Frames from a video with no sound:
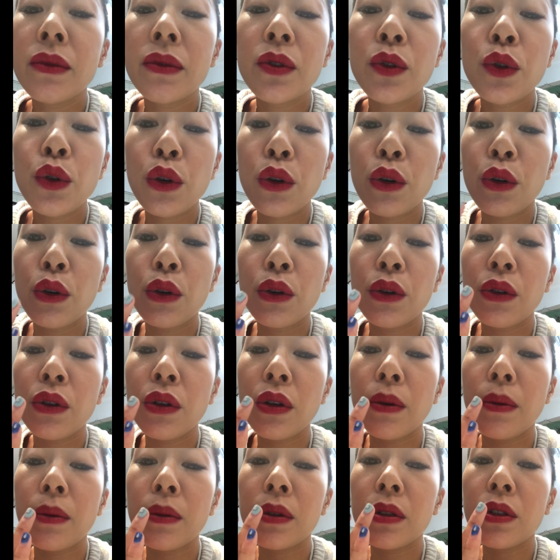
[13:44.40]
So
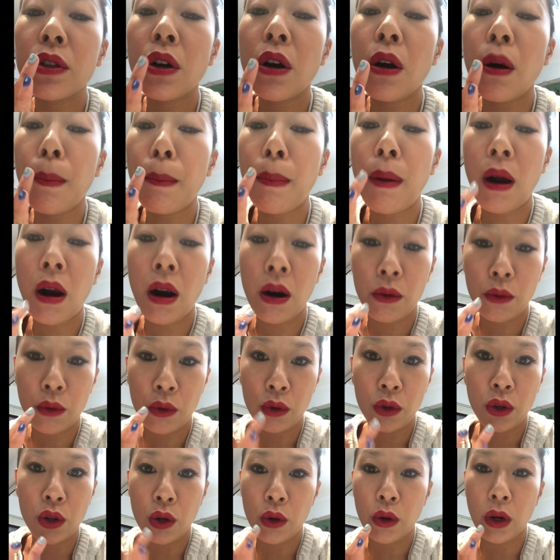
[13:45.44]
the top part will
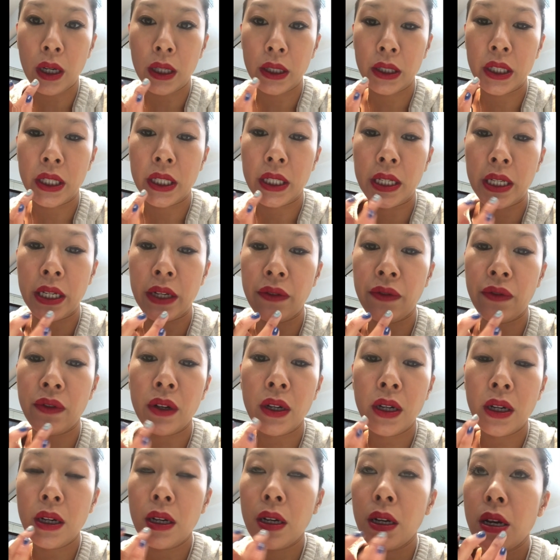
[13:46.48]
go underneath
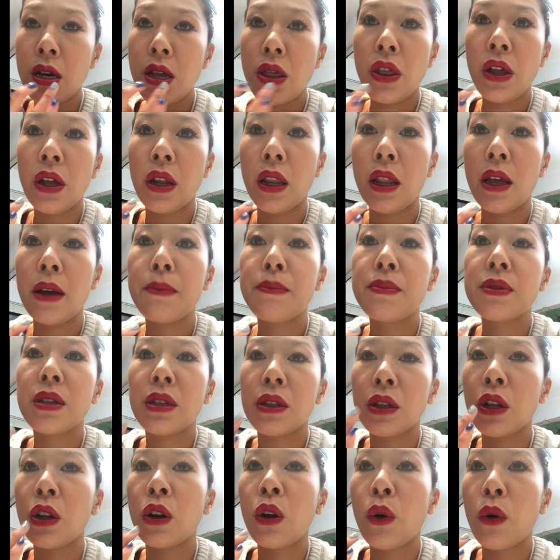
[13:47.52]
the lips,
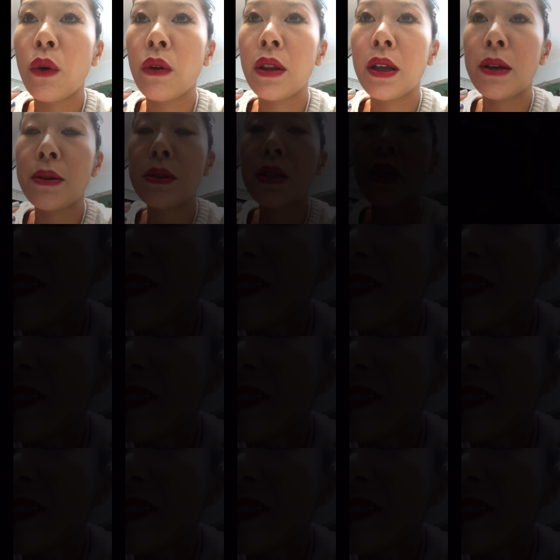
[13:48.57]
the lower lips.